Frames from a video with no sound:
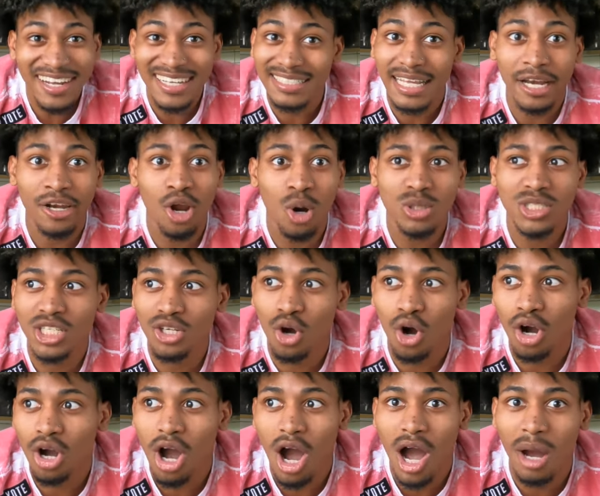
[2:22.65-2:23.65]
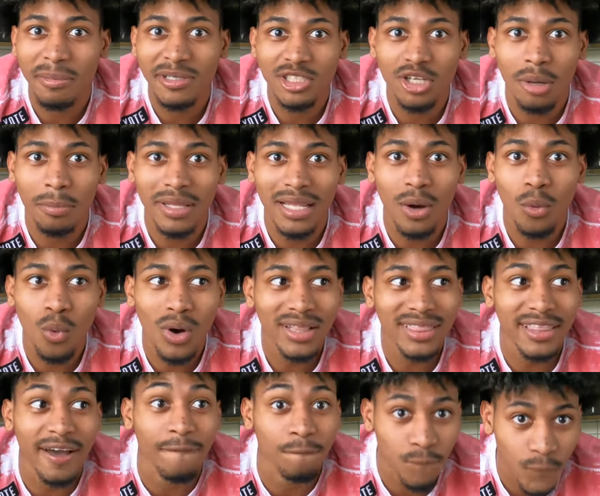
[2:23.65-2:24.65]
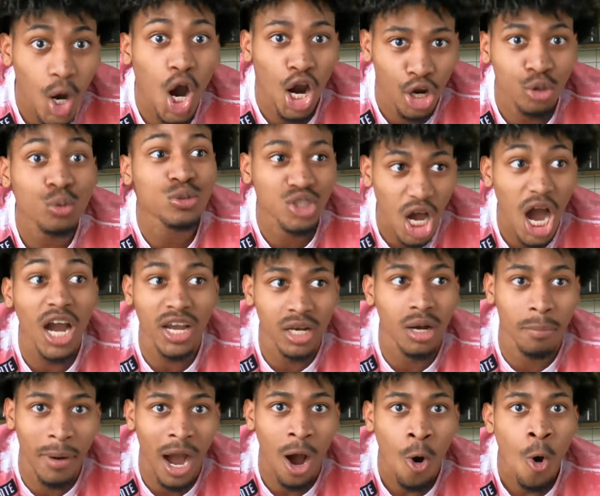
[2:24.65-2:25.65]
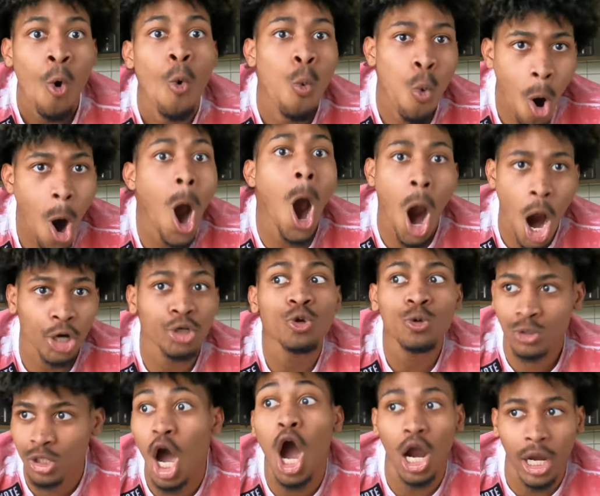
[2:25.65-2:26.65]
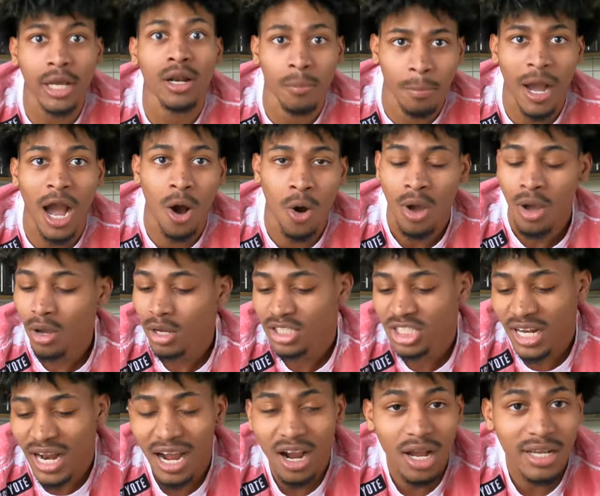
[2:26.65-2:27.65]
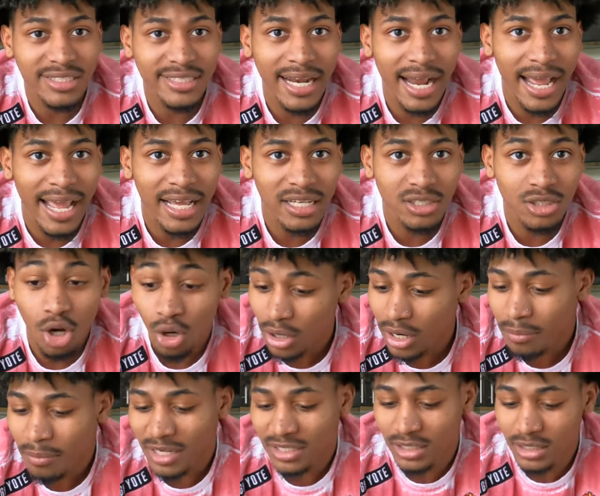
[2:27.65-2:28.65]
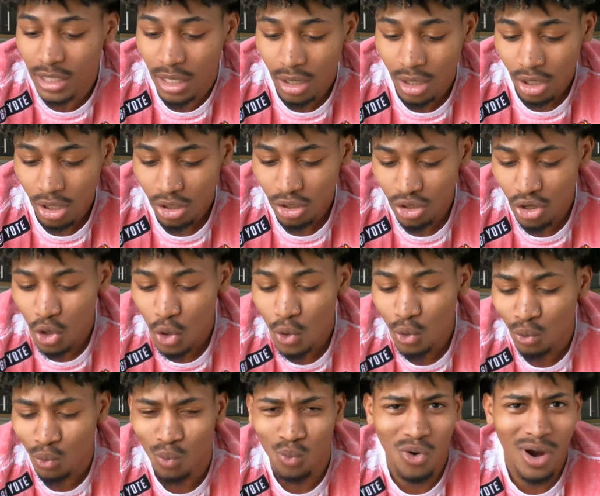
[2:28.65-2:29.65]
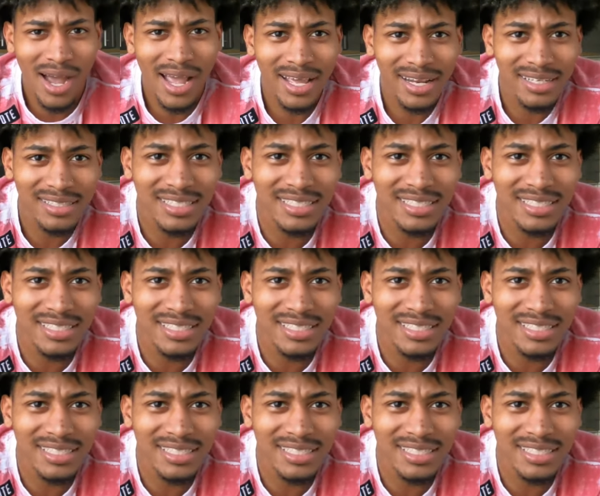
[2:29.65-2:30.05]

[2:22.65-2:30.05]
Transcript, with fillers: Cause I know she gonna call me. She gonna be like, "What the are you talking about? What are you talking about?" Should I should I answer? Oh, never mind. She said, "Dude, what?"